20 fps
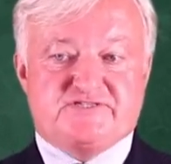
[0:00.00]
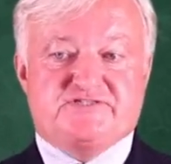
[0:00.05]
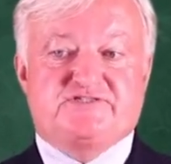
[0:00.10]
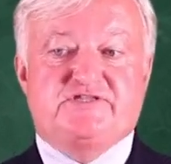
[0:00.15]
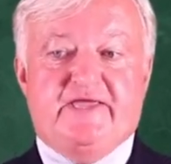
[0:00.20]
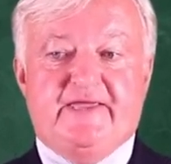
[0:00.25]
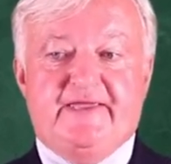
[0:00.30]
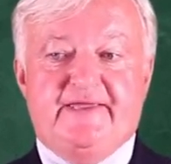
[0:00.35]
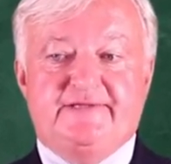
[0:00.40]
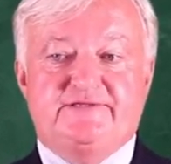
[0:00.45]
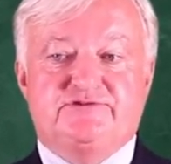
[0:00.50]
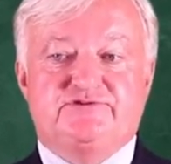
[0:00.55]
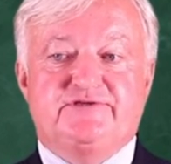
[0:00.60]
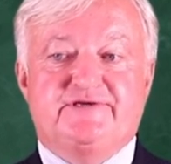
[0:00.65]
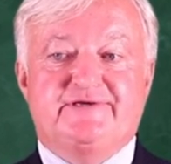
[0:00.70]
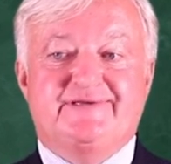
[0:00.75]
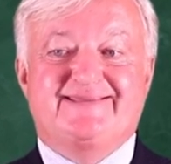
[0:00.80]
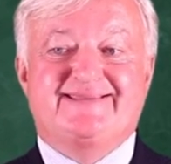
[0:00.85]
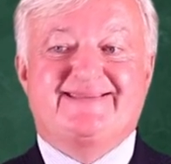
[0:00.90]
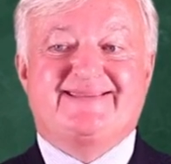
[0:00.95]

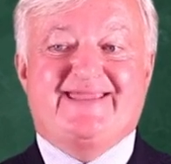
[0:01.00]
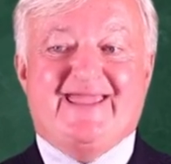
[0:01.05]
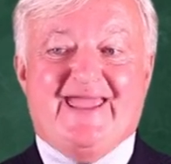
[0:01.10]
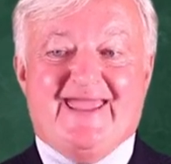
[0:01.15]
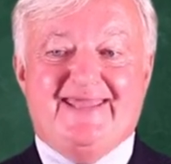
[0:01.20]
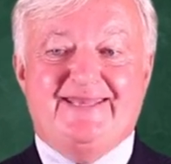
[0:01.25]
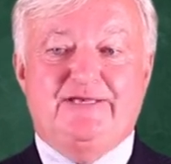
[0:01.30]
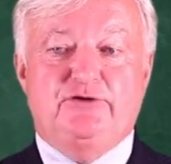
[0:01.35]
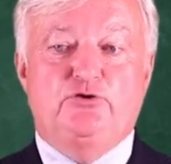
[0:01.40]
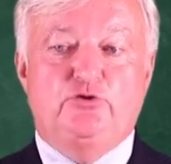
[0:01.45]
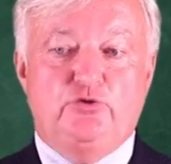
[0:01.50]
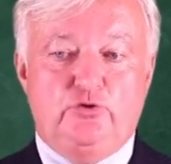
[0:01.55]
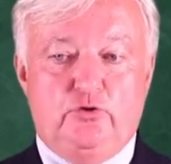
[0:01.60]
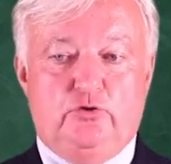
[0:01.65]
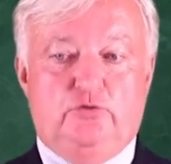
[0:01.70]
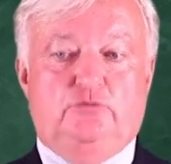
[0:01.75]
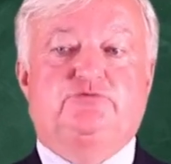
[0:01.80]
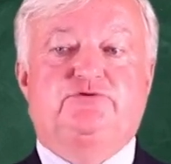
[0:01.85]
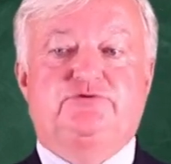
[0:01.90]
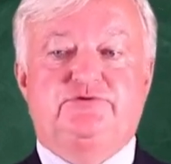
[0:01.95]
state
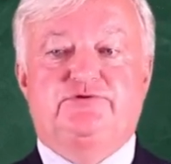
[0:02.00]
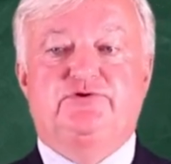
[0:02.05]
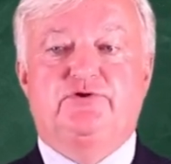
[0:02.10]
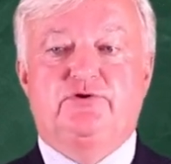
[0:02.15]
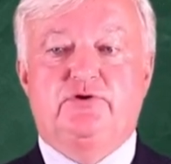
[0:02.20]
cannot,